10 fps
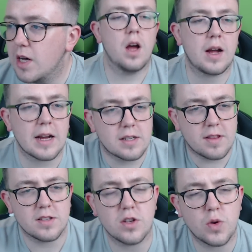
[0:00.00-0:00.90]
Okay, so
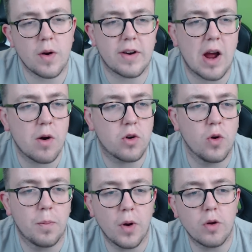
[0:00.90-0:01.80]
there's a Twitter account
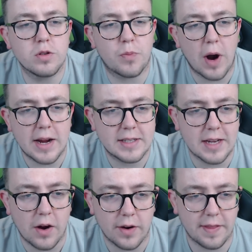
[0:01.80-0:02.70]
called Blues
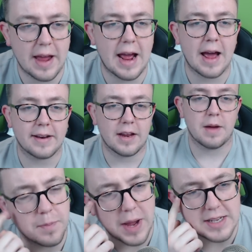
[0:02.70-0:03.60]
Breakdown, and they had
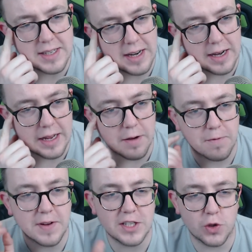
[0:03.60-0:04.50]
basically a
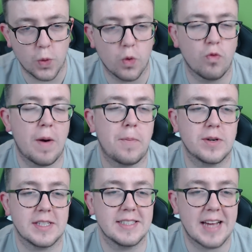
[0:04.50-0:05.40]
visual
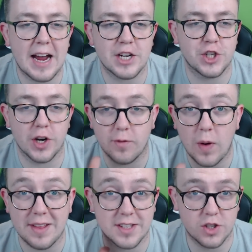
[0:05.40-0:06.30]
representation of
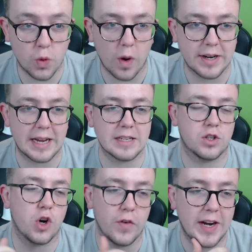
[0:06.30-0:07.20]
where the squad is
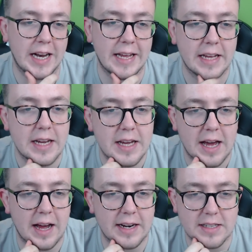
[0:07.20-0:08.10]
currently,
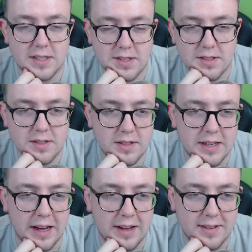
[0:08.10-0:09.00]
and it's
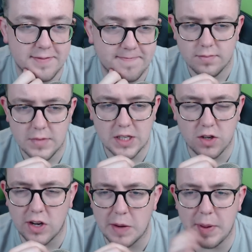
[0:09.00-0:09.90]

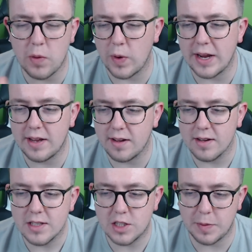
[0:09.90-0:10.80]
looking a bit weak,
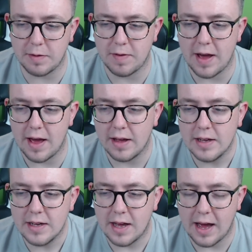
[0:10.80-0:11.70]
to be fair.
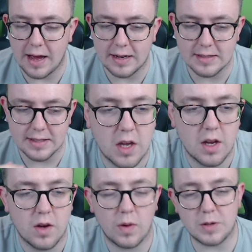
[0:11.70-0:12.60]
And
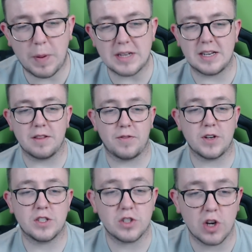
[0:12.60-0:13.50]
well, it's basically the
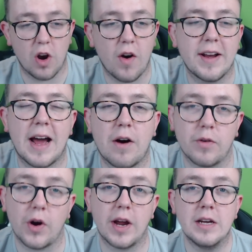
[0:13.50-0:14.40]
1st of July now, right?